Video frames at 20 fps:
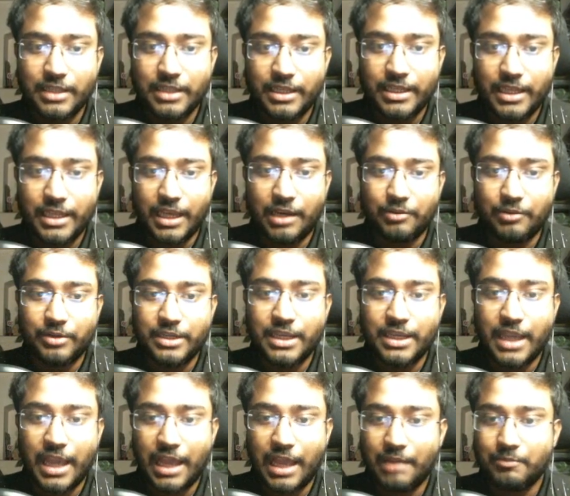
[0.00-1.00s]
Yeah, we
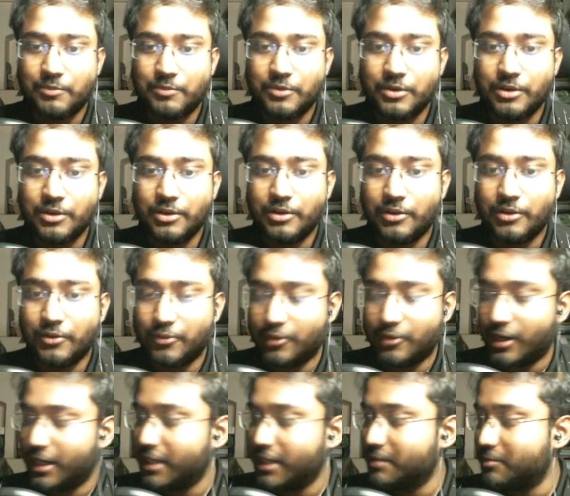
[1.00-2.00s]
have
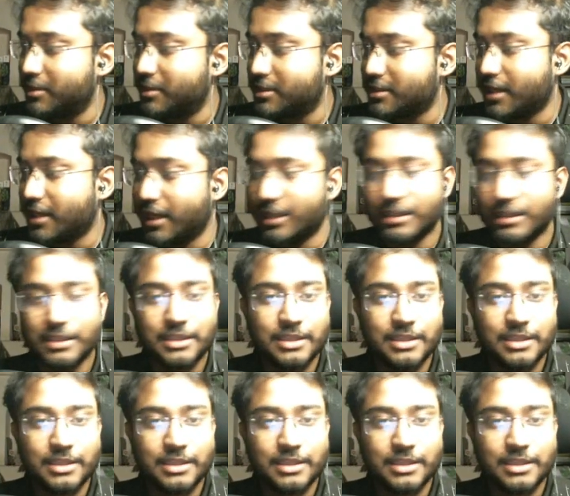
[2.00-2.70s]
running missile.